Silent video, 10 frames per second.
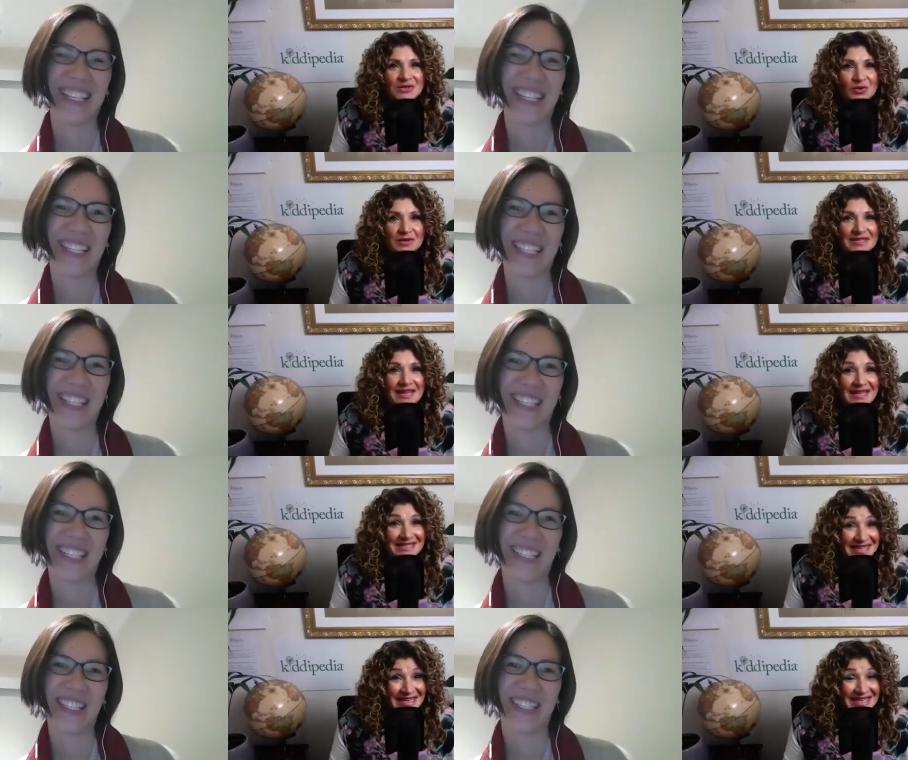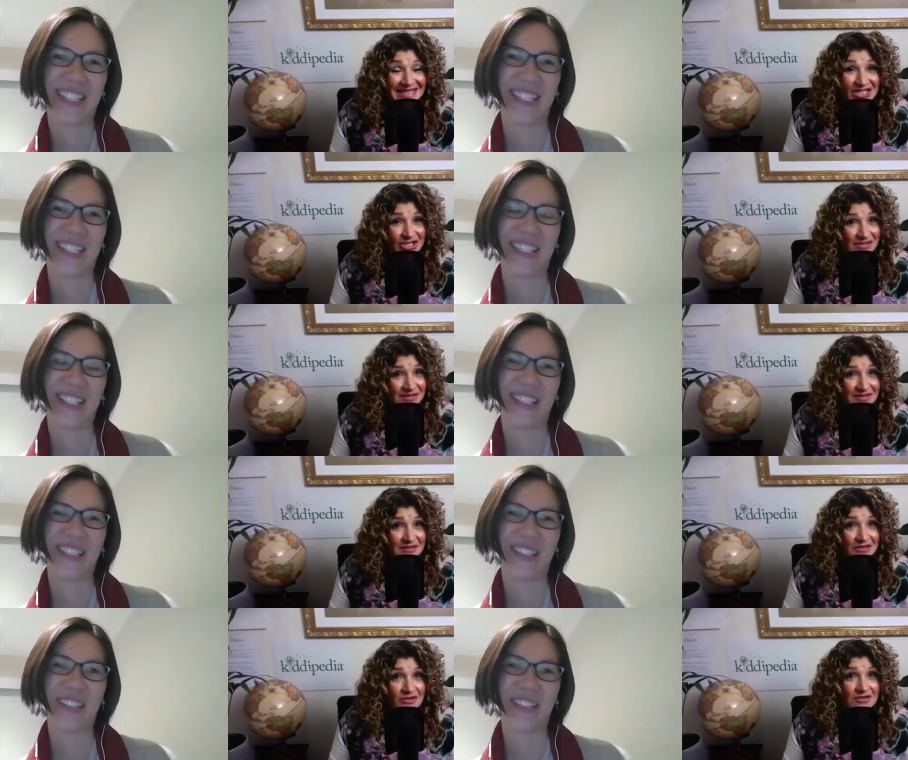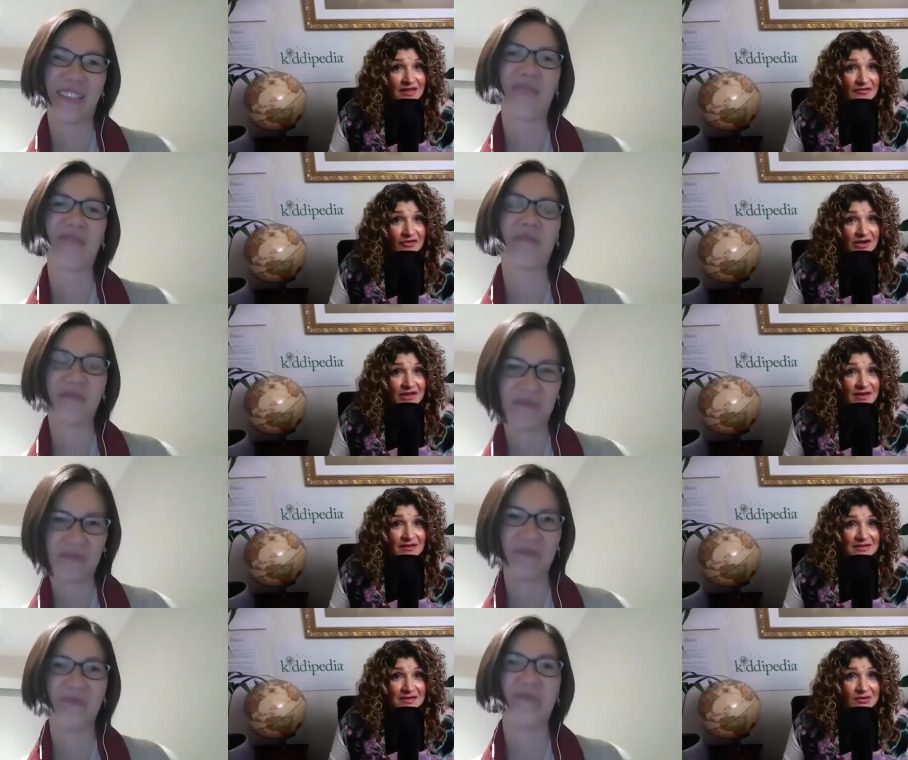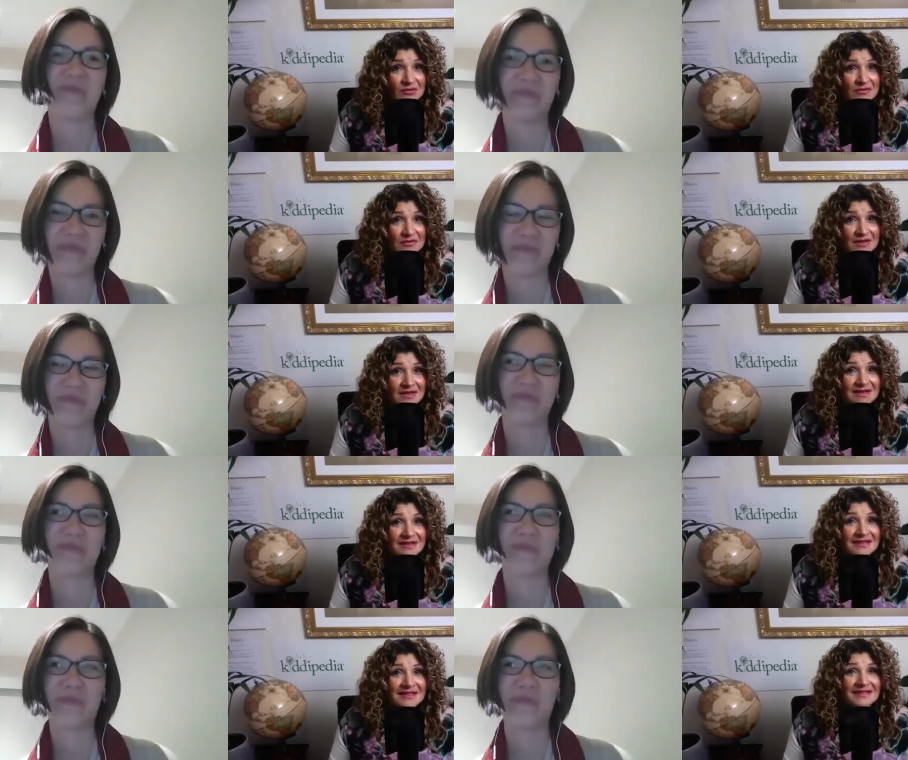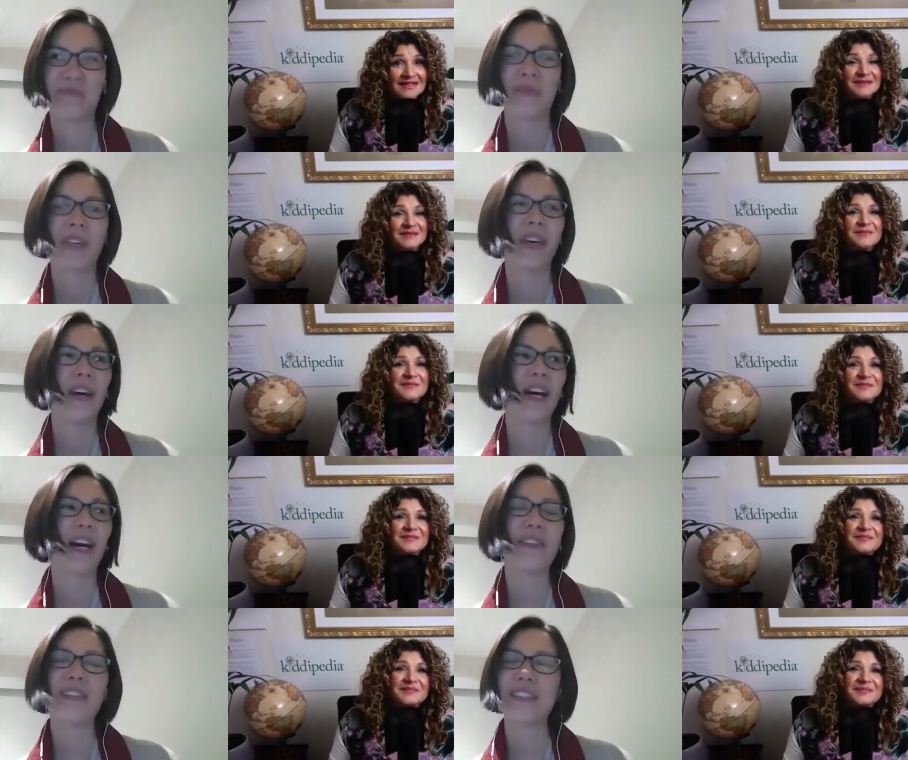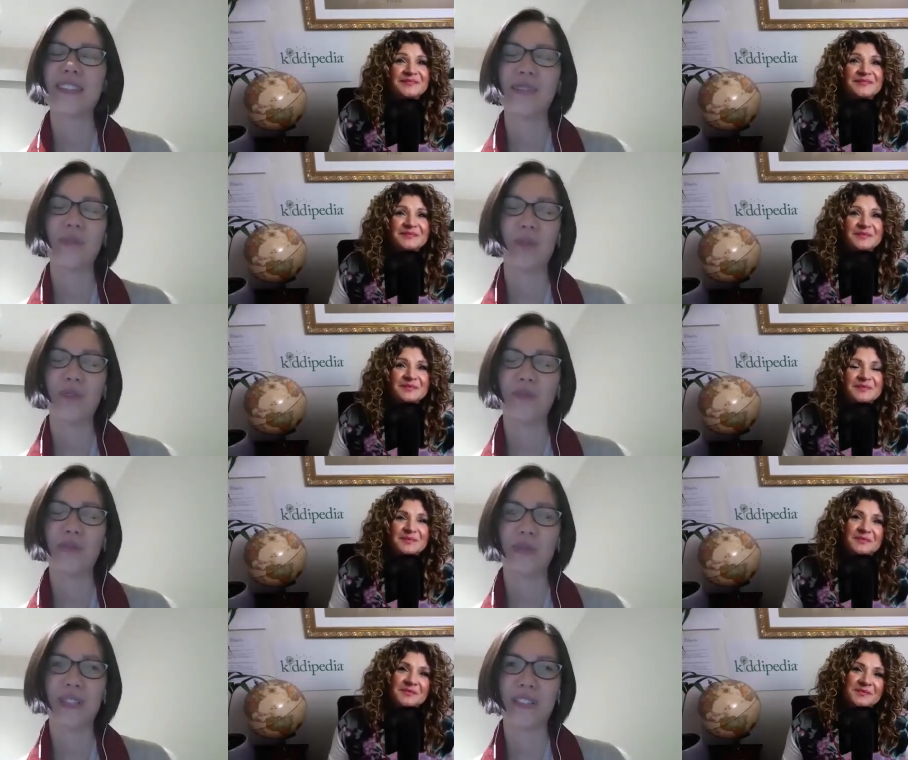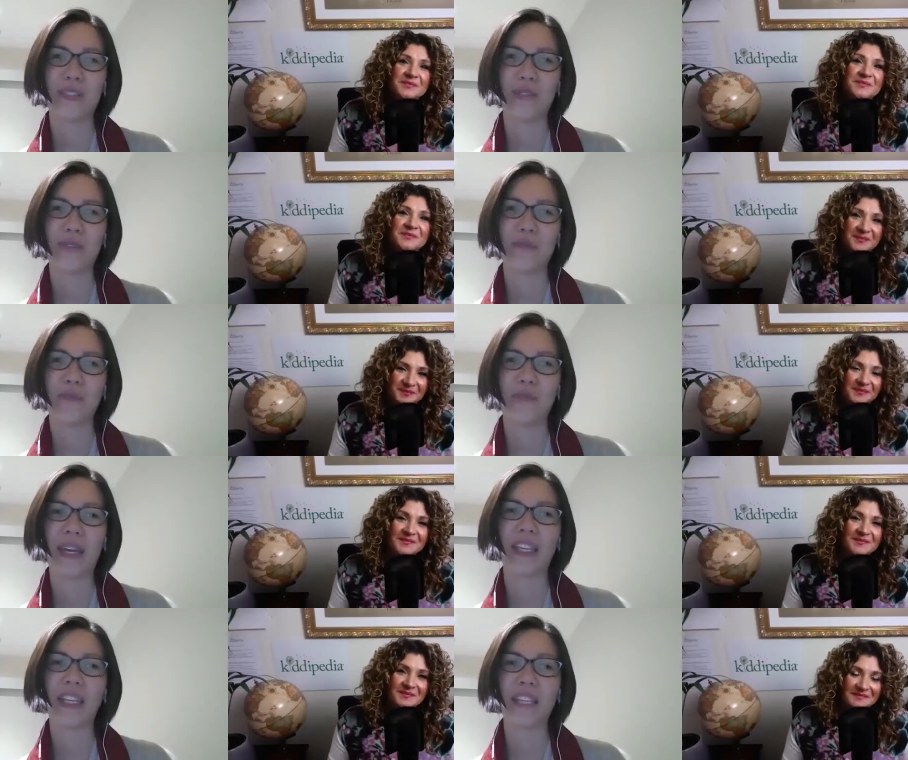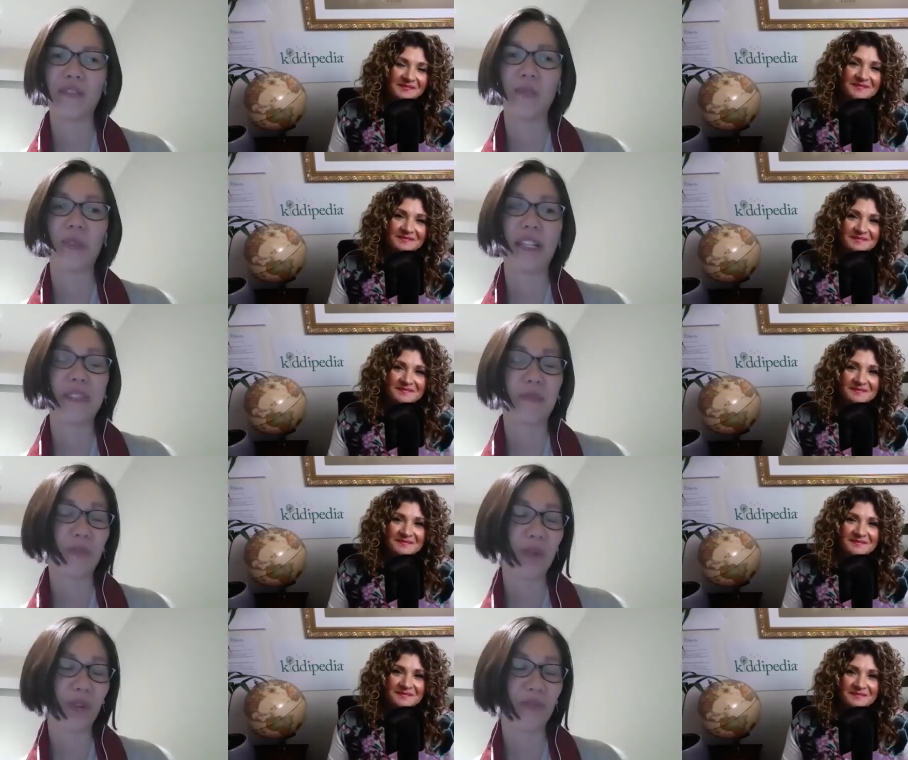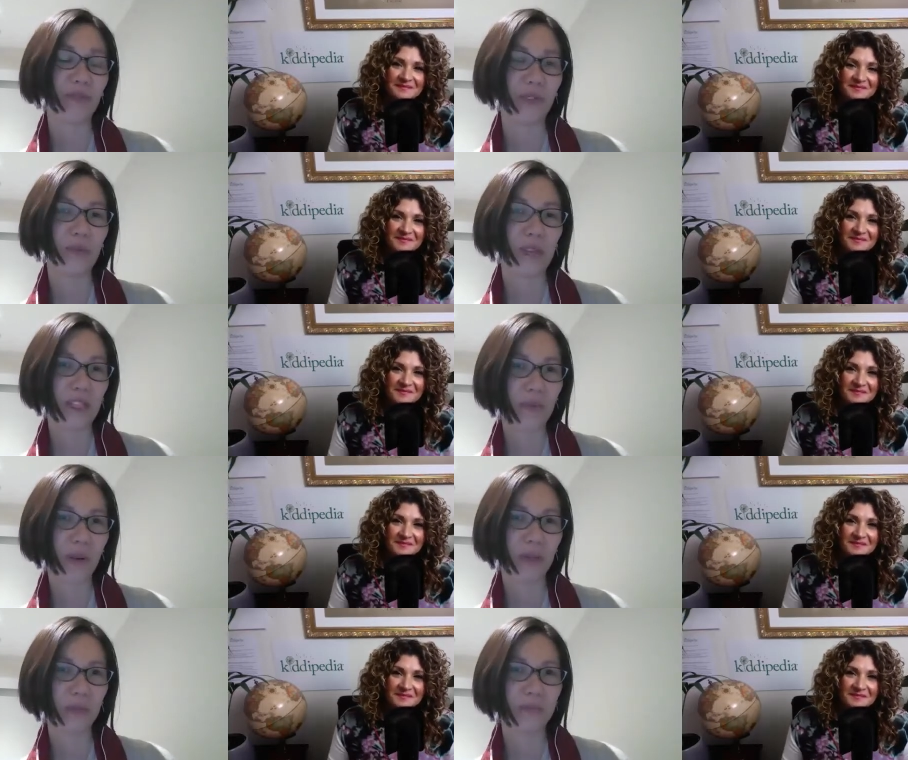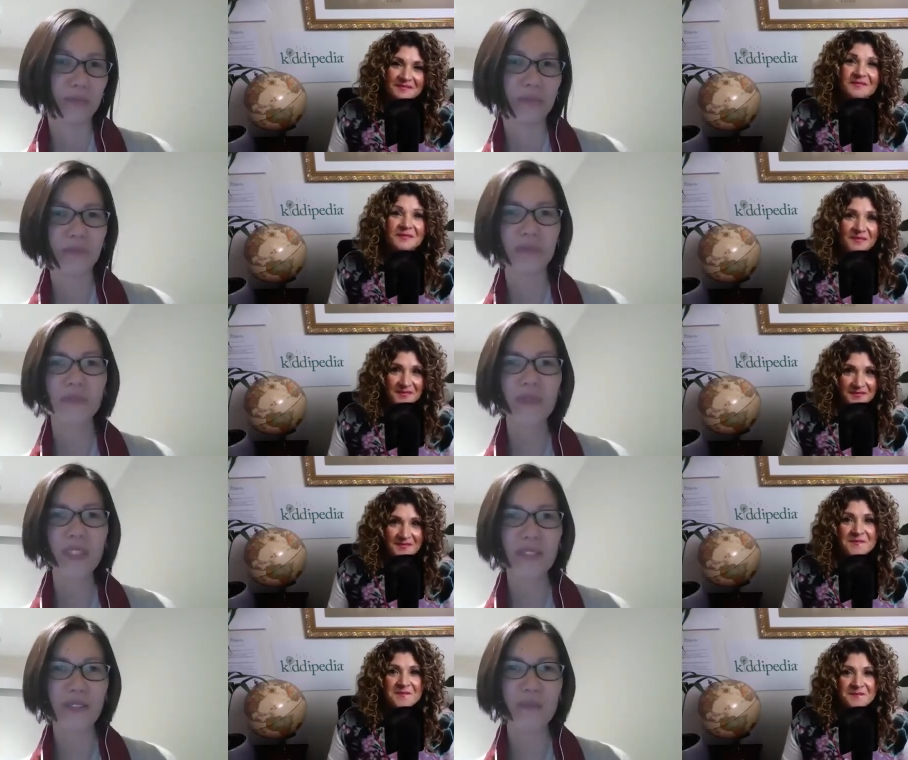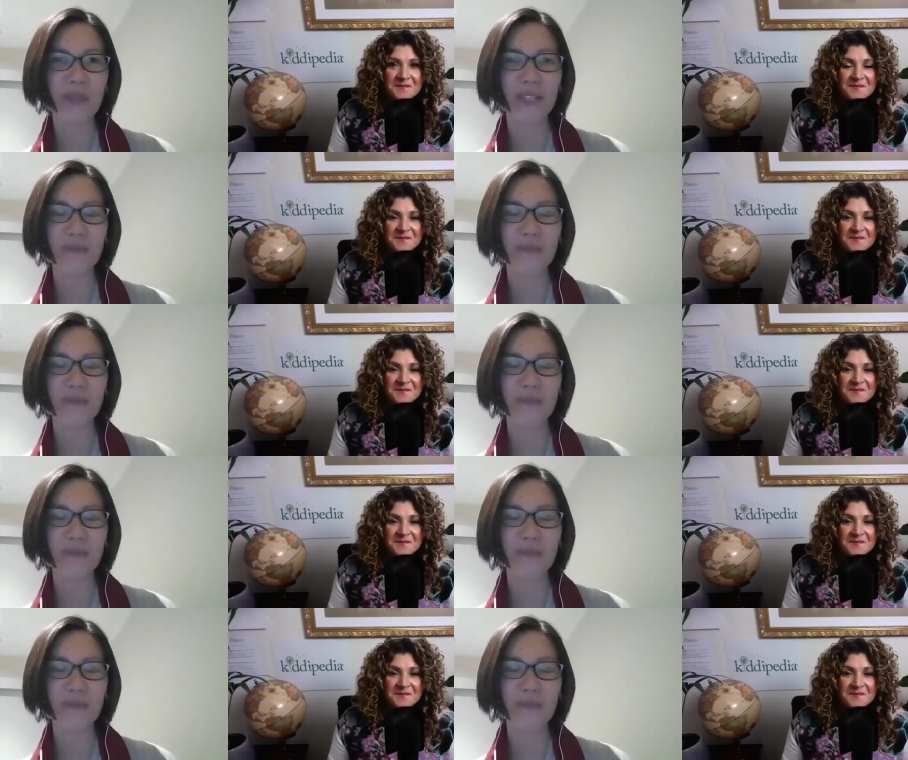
Speaker 1: nausea, and skin conditions. Do you use that for anything else at all?
Speaker 2: Uh, this is a beautiful one to make in a replacement perfume as well. Mm. So many